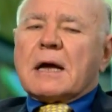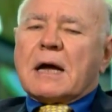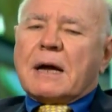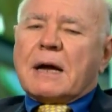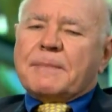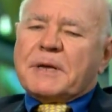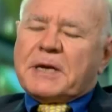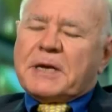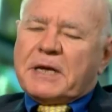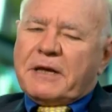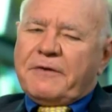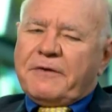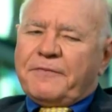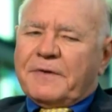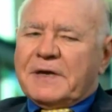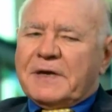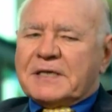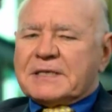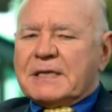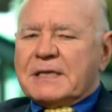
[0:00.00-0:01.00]
I mean, if
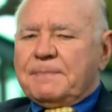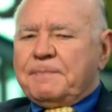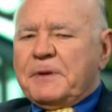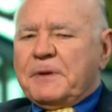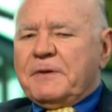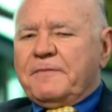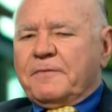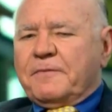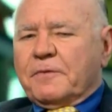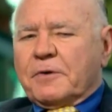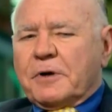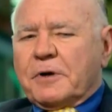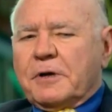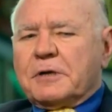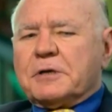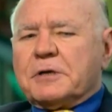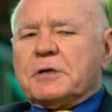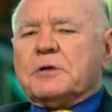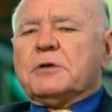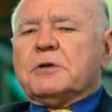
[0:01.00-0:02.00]
S&P
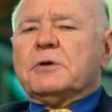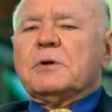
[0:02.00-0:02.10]
400,